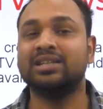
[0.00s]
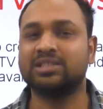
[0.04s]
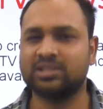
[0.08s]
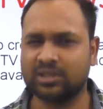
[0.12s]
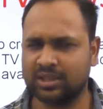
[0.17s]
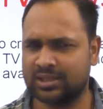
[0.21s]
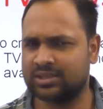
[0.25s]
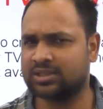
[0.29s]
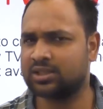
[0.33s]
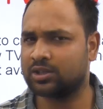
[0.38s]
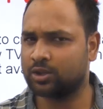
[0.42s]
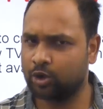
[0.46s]

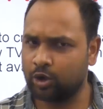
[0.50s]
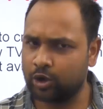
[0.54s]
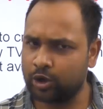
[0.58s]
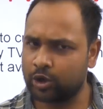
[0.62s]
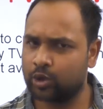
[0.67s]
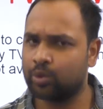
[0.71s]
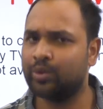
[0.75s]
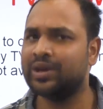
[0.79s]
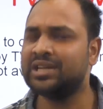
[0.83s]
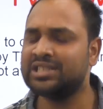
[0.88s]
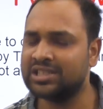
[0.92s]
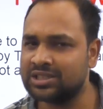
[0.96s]
It's a
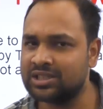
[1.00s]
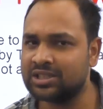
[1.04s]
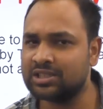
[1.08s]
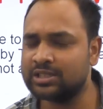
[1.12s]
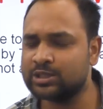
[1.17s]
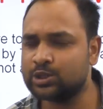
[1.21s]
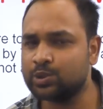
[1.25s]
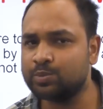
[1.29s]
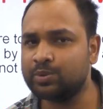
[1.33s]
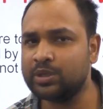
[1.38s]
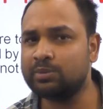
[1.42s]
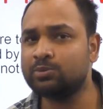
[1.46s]
good question that
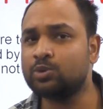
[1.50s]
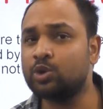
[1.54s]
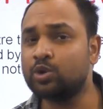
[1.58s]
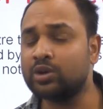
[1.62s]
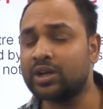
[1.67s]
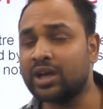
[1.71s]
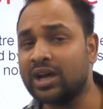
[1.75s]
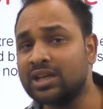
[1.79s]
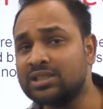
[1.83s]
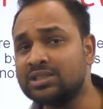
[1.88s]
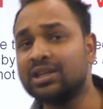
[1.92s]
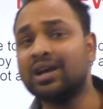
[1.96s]
the Supreme
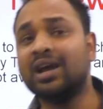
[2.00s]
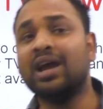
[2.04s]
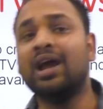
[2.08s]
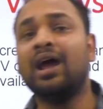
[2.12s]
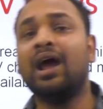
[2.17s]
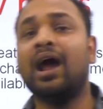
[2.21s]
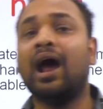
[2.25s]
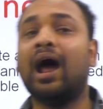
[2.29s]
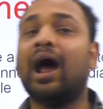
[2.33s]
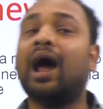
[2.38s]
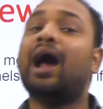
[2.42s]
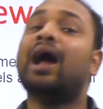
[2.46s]
Court asked,
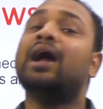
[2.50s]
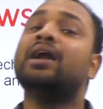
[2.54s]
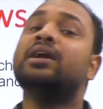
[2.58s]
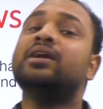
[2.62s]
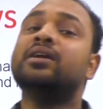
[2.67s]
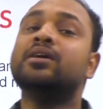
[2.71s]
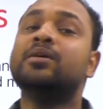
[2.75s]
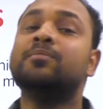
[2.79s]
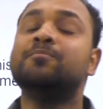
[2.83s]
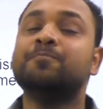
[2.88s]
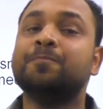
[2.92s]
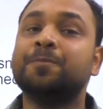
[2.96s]

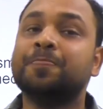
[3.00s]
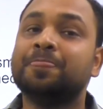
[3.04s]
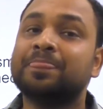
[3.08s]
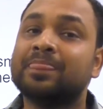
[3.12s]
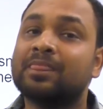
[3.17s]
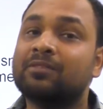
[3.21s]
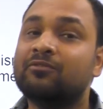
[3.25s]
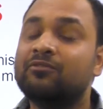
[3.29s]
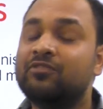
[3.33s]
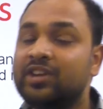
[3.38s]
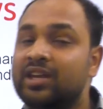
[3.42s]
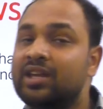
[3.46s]
and
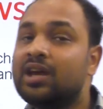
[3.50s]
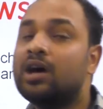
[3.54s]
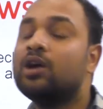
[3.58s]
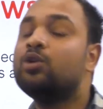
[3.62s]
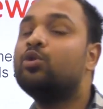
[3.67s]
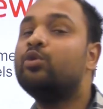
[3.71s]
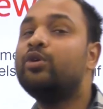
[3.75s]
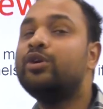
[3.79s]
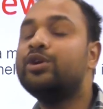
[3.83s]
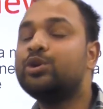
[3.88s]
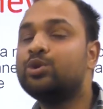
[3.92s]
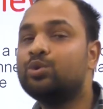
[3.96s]
we are
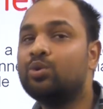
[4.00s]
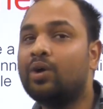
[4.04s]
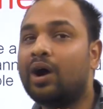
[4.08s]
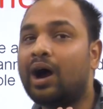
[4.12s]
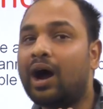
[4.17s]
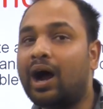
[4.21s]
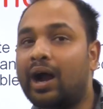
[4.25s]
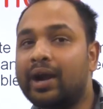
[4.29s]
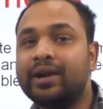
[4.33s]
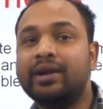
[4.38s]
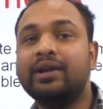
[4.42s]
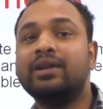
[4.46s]
going
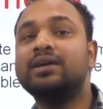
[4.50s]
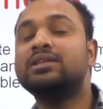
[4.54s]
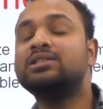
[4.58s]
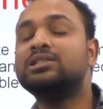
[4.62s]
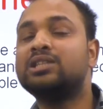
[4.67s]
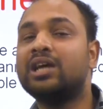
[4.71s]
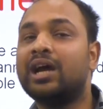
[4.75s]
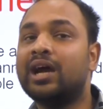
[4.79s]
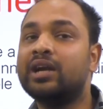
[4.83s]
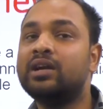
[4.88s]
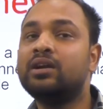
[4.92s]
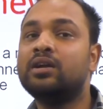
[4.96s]
to
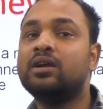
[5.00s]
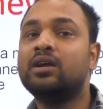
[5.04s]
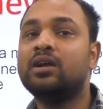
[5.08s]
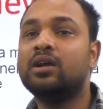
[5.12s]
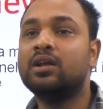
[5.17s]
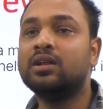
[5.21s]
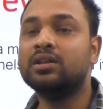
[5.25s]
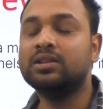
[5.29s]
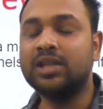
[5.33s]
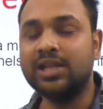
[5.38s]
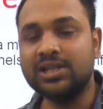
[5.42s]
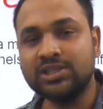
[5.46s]
understand
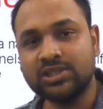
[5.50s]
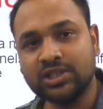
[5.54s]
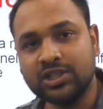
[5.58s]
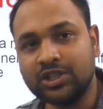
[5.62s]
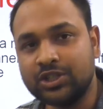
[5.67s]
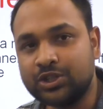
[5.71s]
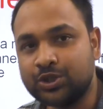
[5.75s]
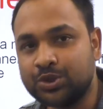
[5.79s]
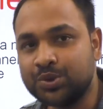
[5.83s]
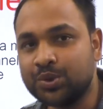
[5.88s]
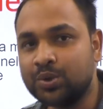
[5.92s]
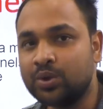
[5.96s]
this
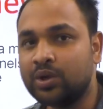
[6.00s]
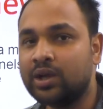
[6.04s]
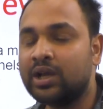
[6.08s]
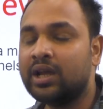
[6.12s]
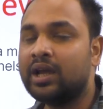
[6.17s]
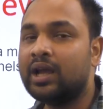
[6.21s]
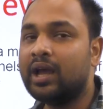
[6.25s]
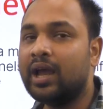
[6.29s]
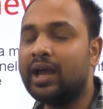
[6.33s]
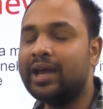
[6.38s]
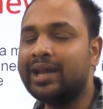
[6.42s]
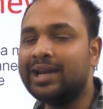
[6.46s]
issue
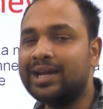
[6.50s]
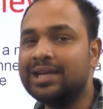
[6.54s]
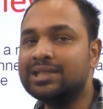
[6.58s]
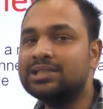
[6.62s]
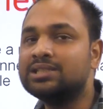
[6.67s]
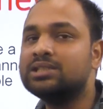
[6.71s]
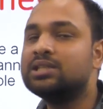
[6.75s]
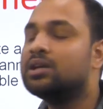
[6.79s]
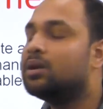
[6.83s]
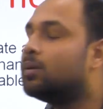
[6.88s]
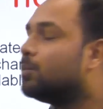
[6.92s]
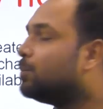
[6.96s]
in
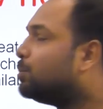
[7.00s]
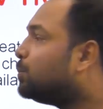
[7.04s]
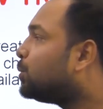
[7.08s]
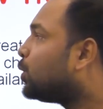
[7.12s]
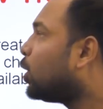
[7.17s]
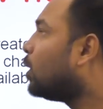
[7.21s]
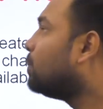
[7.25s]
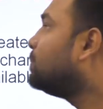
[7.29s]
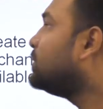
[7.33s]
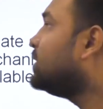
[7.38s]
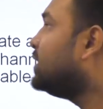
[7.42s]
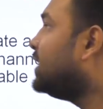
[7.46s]
its
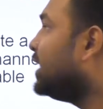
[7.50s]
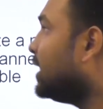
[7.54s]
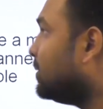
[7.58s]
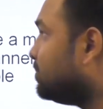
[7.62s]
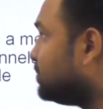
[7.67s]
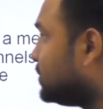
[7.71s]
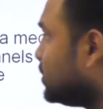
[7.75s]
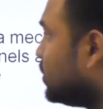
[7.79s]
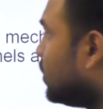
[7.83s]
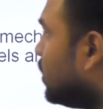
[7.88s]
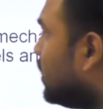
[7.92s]
proper depth.